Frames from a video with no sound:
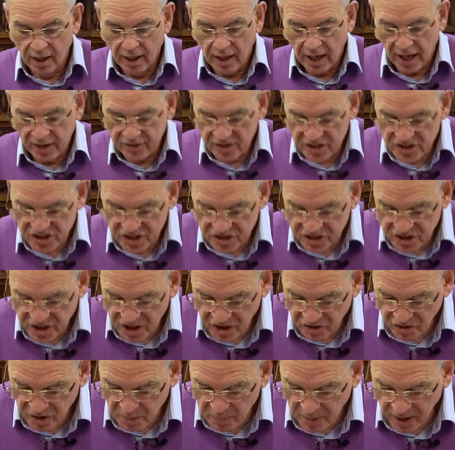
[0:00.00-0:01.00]
And this in
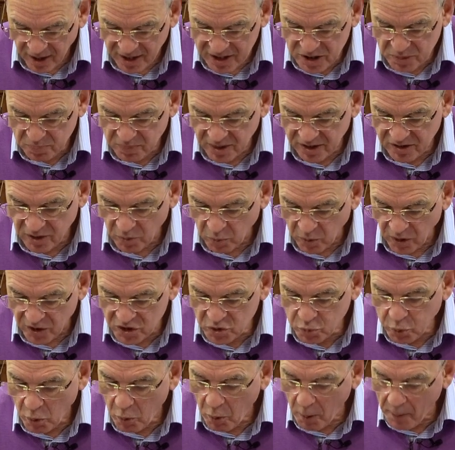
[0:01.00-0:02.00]
turn reminds me that
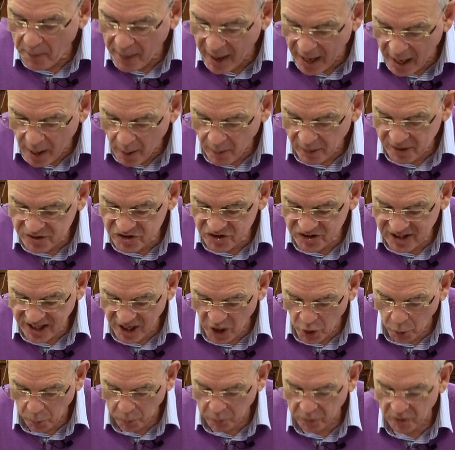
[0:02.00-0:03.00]
whilst we were powerless and
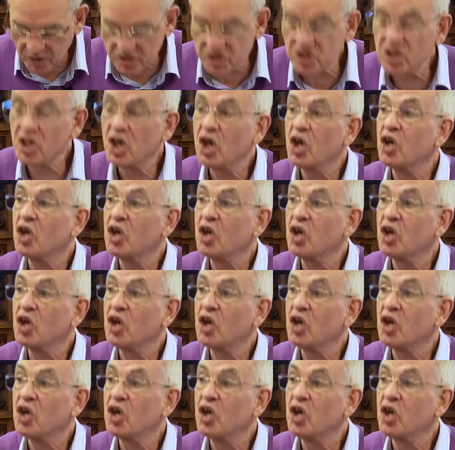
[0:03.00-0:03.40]
helpless,